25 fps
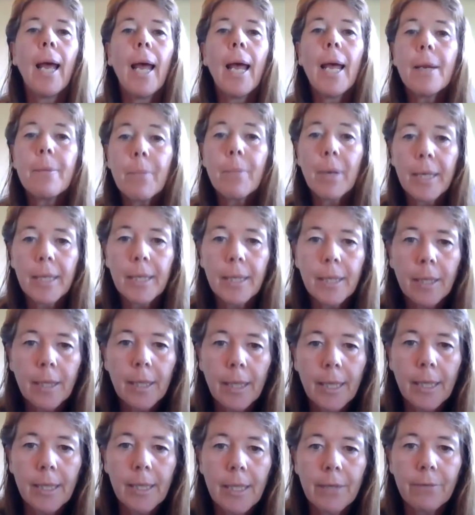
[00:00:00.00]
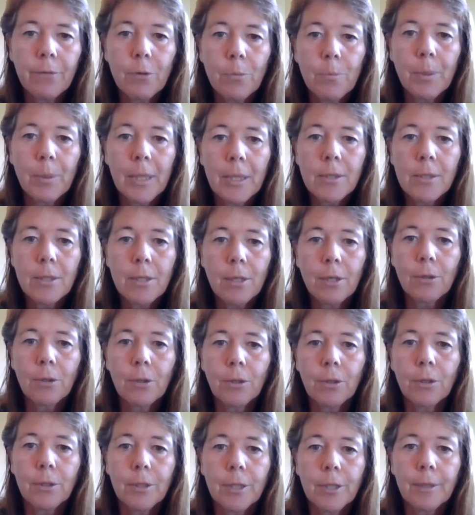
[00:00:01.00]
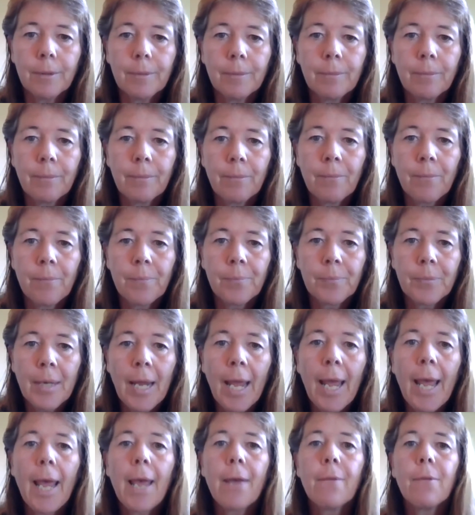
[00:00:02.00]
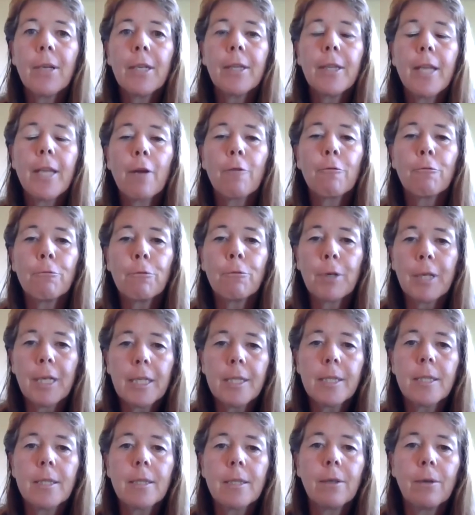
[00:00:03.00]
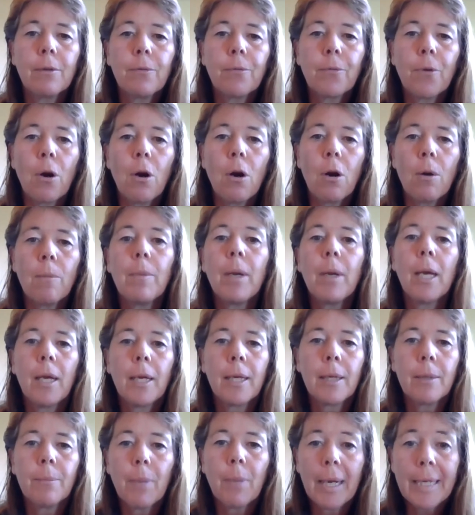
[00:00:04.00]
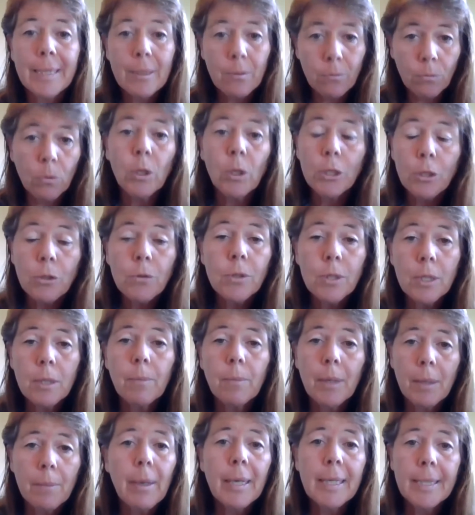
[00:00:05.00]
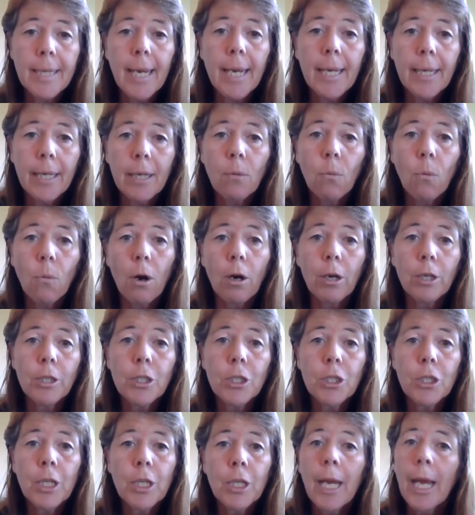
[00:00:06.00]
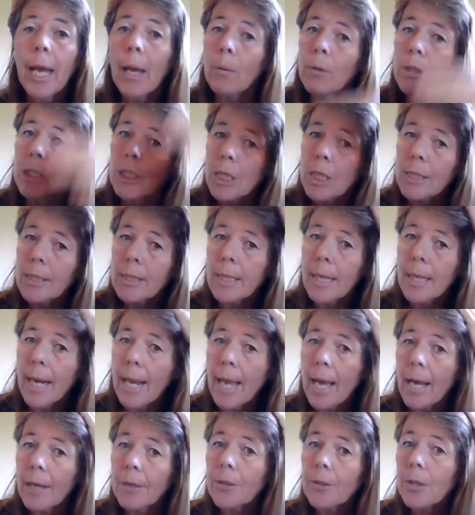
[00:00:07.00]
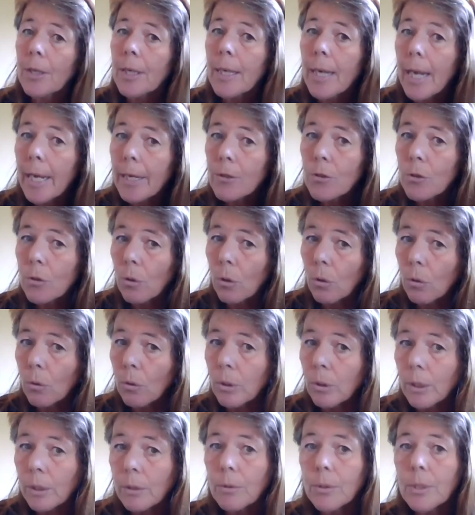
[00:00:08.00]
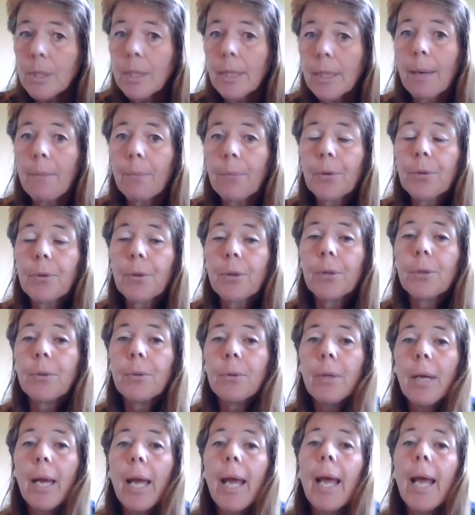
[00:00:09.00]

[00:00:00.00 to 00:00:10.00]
And my hair had never been so good. Having that rest from what used to be my daily wash, it just allowed the natural oils to come through,